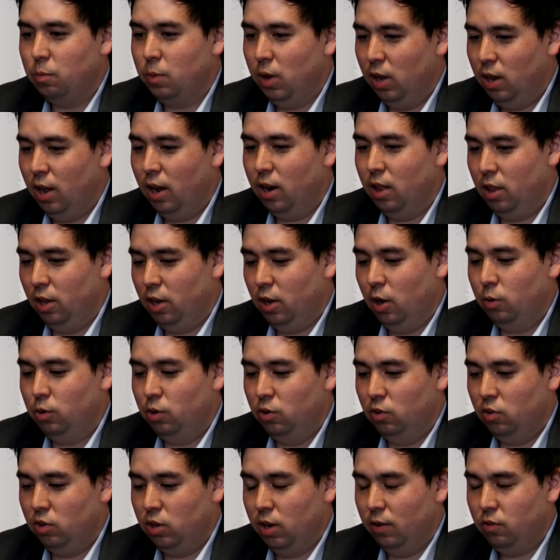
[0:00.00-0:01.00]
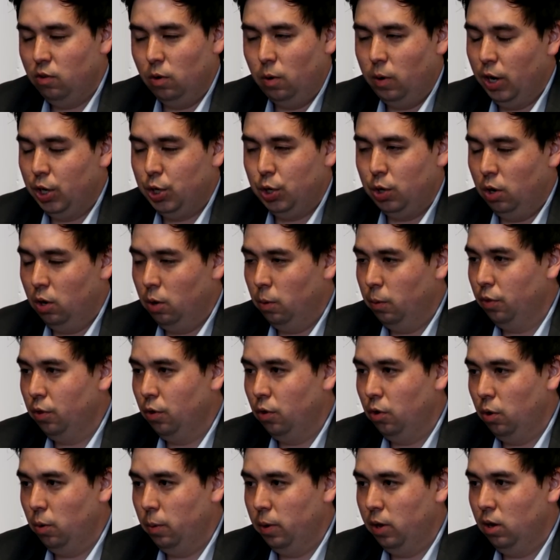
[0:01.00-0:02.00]
me a lot of the coaching staffs don't actually know what they're
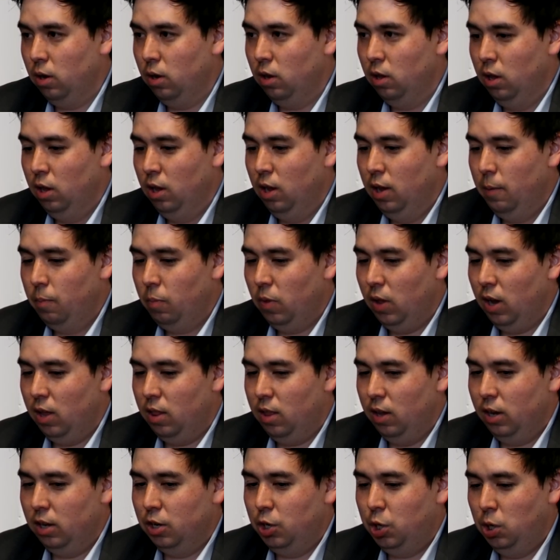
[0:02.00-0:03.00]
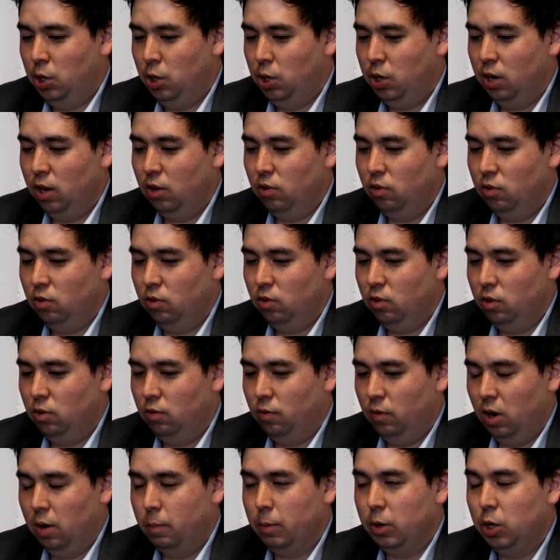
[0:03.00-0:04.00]
doing. I think at GGS, it's
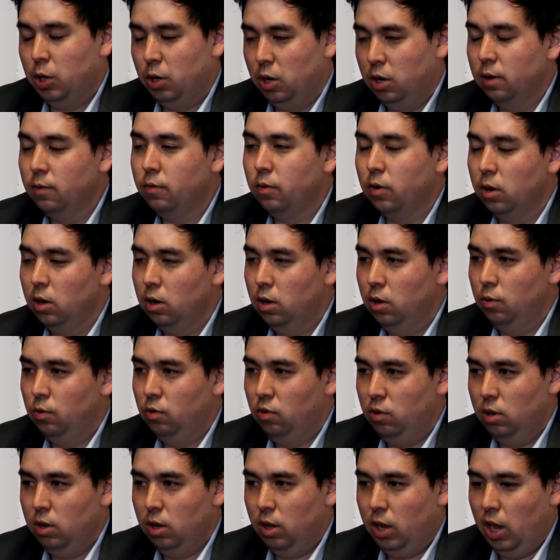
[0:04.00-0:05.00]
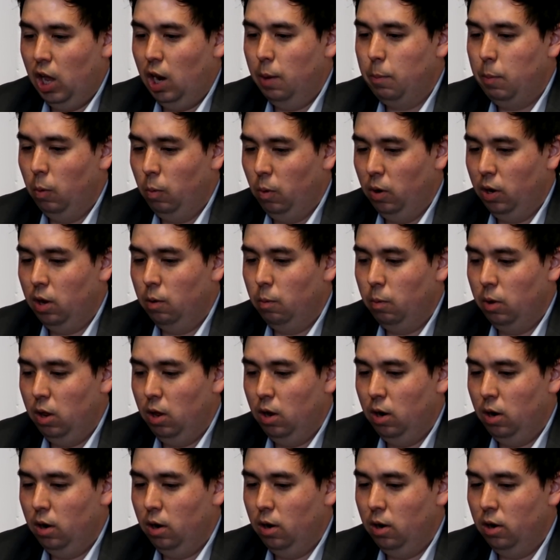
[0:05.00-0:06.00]
very much different. You see Academy working really
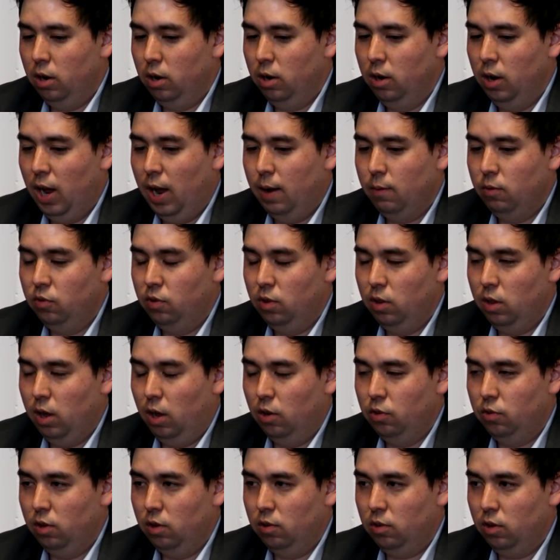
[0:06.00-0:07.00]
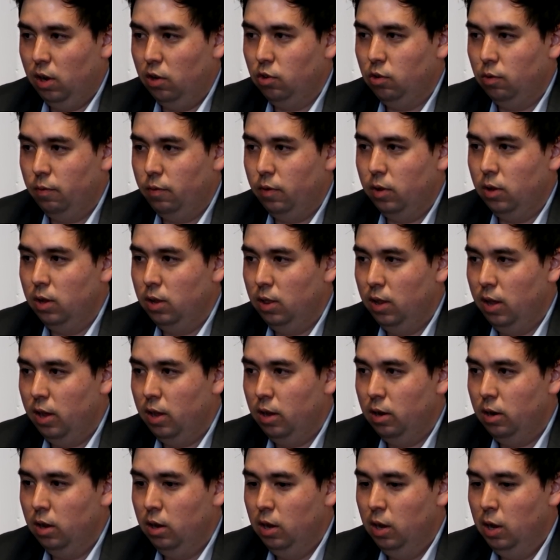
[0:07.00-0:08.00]
hard, and obviously the LCS guys are feeling
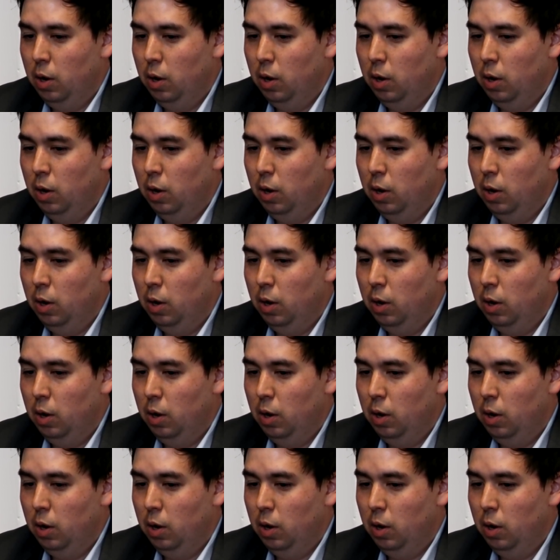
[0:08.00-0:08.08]
that.